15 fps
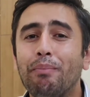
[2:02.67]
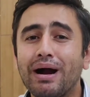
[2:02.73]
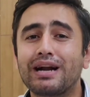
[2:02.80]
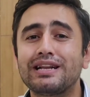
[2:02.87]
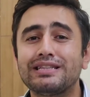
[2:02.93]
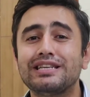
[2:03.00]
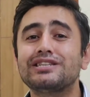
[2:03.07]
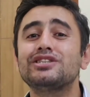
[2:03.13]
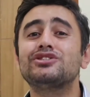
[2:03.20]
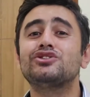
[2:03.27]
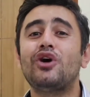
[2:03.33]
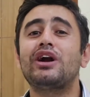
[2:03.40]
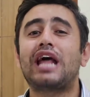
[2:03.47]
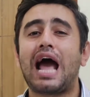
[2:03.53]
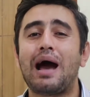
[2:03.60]
But this is
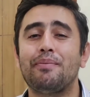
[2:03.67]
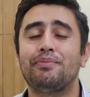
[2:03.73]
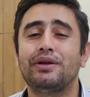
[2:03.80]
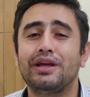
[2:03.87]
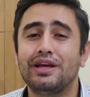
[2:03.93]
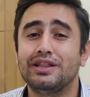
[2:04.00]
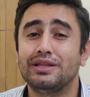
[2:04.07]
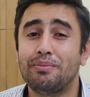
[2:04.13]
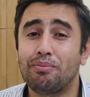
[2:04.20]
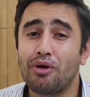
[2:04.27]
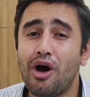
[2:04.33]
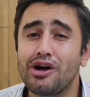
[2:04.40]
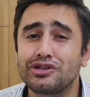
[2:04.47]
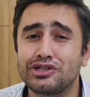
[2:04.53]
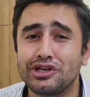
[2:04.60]
not happening in the
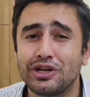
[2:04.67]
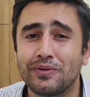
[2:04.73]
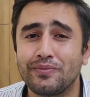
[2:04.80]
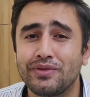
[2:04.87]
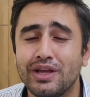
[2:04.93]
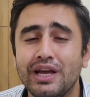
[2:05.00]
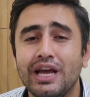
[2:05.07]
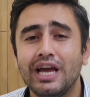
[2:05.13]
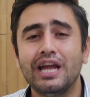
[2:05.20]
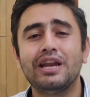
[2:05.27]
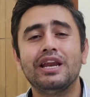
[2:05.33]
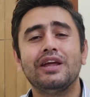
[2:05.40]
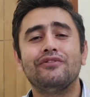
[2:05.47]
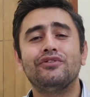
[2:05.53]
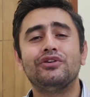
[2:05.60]
blockchain.
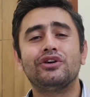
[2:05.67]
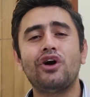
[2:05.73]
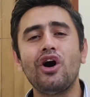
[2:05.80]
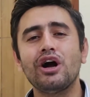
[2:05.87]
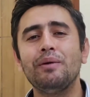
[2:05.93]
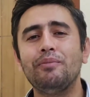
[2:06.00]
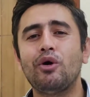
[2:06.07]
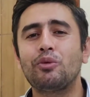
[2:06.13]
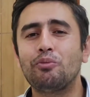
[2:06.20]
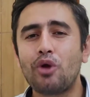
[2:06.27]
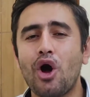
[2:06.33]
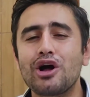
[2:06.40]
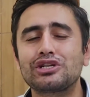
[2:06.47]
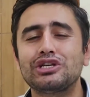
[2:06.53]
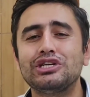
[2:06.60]
And if you talk about
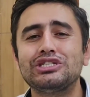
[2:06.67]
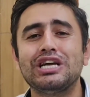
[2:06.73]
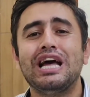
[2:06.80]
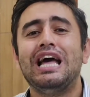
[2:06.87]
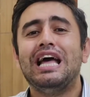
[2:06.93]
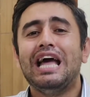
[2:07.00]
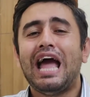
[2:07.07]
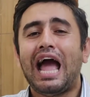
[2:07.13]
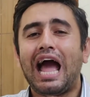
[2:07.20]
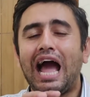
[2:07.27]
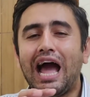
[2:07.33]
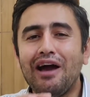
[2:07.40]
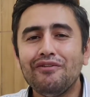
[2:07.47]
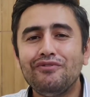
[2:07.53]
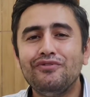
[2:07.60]
blockchains,
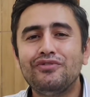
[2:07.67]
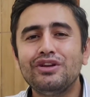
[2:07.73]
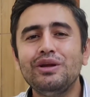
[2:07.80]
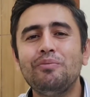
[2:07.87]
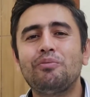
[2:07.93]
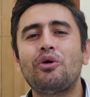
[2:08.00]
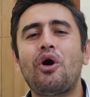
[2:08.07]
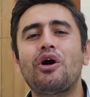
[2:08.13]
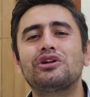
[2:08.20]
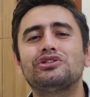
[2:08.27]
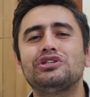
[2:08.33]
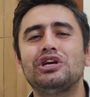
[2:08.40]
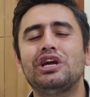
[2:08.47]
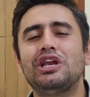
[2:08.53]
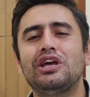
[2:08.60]
every
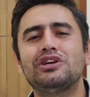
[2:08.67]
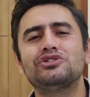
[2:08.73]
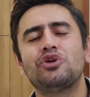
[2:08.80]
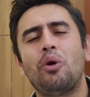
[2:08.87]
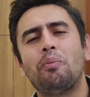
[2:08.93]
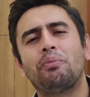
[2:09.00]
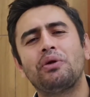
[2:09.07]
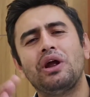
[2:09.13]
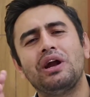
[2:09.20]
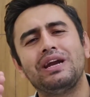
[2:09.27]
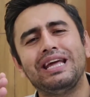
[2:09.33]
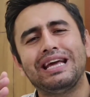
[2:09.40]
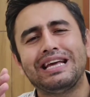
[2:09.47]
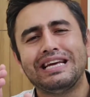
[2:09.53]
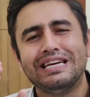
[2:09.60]
blockchain is
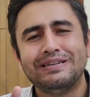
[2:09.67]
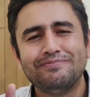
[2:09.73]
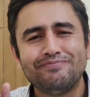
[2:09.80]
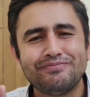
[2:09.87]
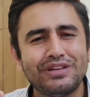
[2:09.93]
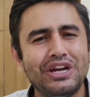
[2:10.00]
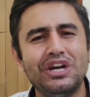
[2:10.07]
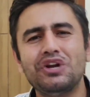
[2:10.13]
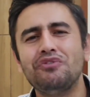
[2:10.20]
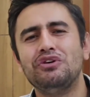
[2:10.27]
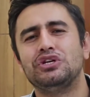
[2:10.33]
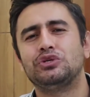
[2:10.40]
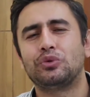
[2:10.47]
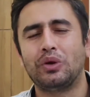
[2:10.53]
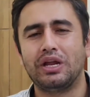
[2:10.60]
operating
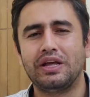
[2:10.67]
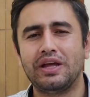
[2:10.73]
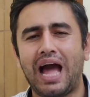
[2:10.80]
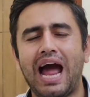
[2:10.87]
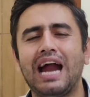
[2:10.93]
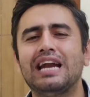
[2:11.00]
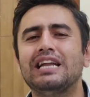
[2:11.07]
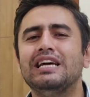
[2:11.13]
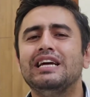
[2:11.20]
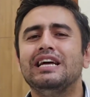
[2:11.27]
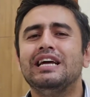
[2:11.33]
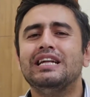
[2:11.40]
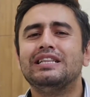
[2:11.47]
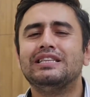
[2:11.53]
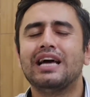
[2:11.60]
individually and
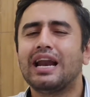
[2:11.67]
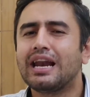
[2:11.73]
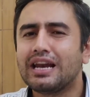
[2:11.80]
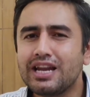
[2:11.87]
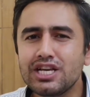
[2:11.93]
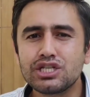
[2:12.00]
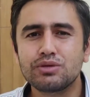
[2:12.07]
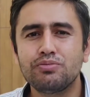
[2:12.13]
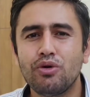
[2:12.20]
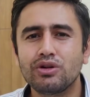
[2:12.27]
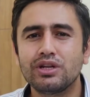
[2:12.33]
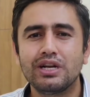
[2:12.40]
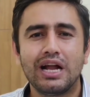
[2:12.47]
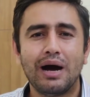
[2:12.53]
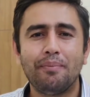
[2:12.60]
they are least
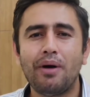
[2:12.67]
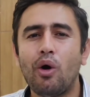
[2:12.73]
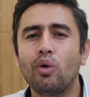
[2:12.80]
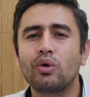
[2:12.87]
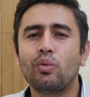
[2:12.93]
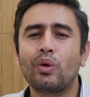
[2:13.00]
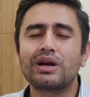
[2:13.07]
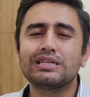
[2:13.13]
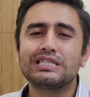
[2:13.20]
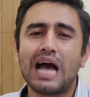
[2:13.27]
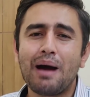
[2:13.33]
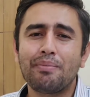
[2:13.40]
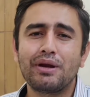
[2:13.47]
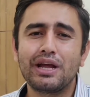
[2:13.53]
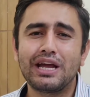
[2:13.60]
bothered about what is
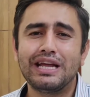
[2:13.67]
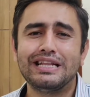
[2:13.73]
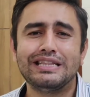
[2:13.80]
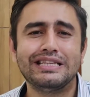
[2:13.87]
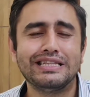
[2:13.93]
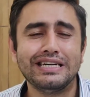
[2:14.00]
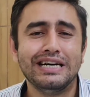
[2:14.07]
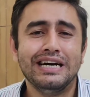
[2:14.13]
happening in